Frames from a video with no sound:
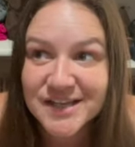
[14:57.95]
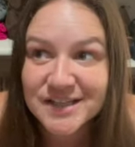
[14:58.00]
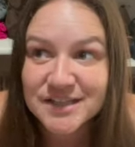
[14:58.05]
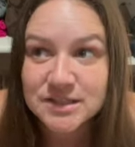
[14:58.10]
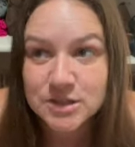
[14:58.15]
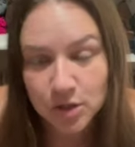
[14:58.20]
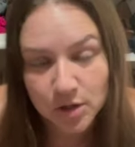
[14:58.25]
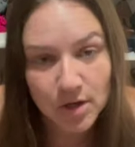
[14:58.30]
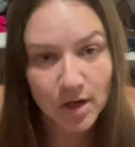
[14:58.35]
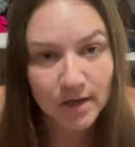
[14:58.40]

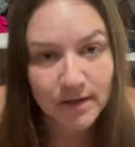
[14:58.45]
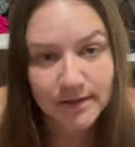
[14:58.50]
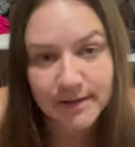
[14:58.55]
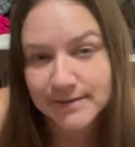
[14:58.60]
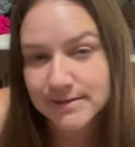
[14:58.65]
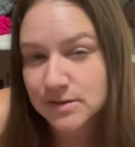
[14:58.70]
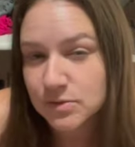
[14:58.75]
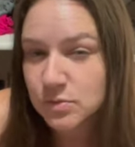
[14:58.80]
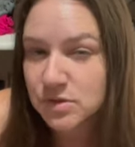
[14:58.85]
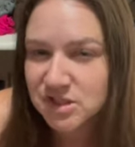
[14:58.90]
to
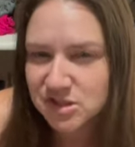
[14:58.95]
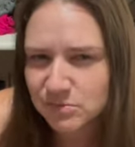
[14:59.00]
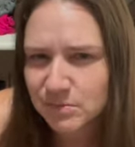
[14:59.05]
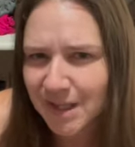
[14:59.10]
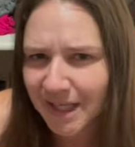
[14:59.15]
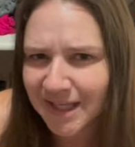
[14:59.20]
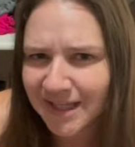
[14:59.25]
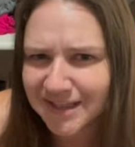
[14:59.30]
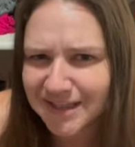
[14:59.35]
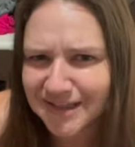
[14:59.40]
cardigans, which
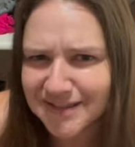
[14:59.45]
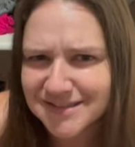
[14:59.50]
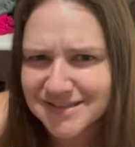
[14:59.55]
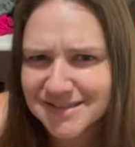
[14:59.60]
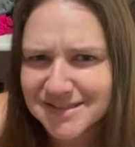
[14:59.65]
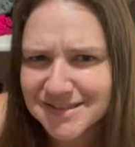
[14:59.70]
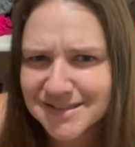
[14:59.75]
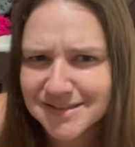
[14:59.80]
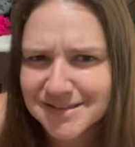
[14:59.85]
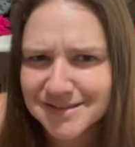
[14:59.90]

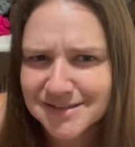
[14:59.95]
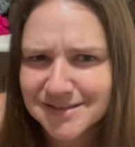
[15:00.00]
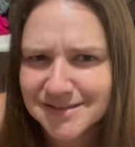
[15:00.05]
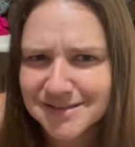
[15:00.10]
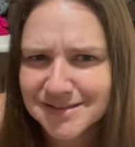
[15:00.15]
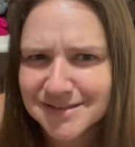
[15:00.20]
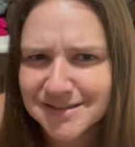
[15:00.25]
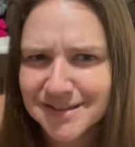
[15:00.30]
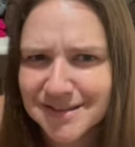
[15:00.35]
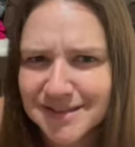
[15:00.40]
means
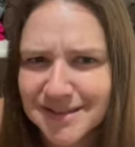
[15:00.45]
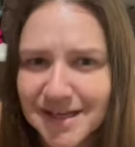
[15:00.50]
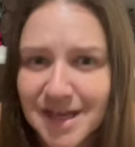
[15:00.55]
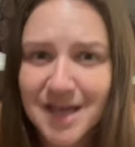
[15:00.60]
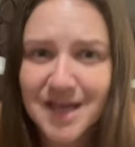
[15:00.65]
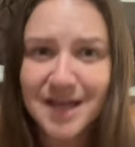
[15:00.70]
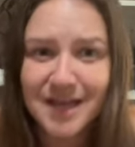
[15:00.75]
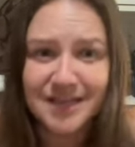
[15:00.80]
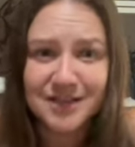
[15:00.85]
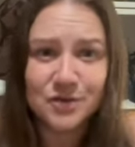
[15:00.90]

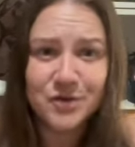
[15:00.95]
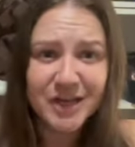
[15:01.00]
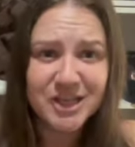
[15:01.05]
quick